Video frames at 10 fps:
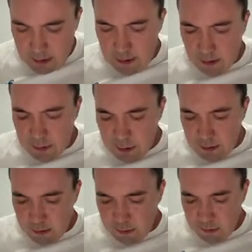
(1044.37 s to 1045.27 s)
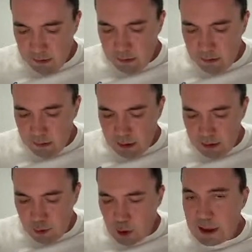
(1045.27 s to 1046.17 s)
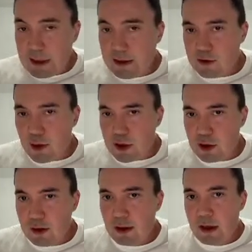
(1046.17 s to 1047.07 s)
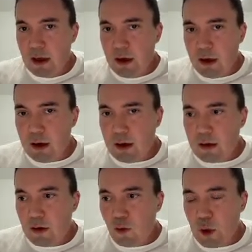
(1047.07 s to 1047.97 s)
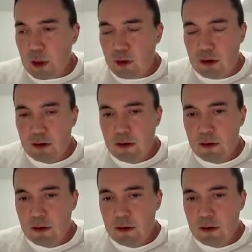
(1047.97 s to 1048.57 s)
Another quantity instruction we could